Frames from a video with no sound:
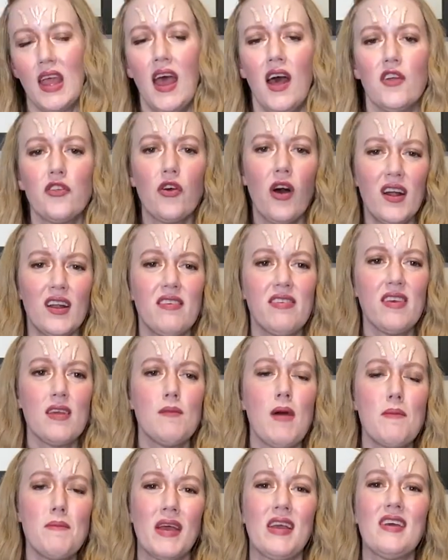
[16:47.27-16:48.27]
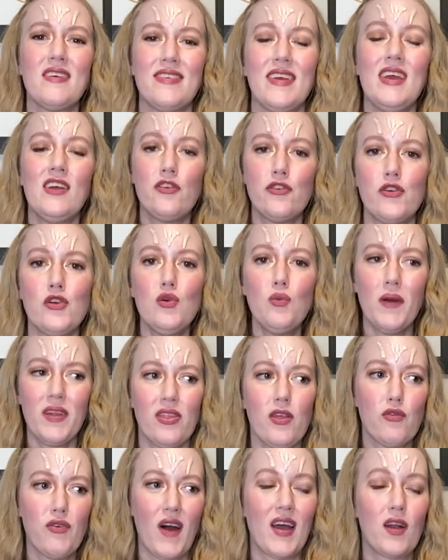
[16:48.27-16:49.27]
So honestly, my biggest issue with
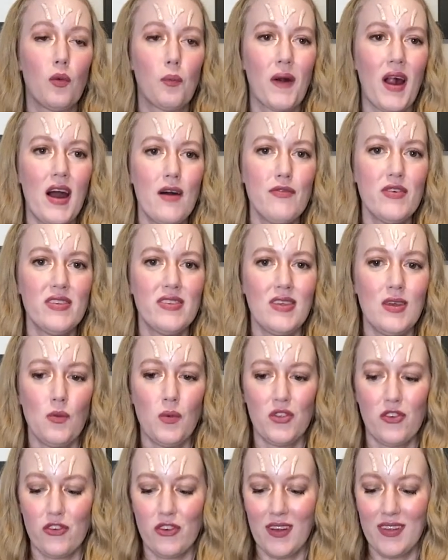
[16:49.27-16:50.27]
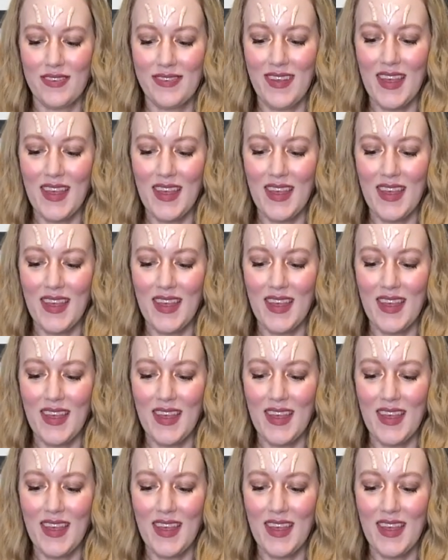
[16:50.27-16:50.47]
the final prophecy was just,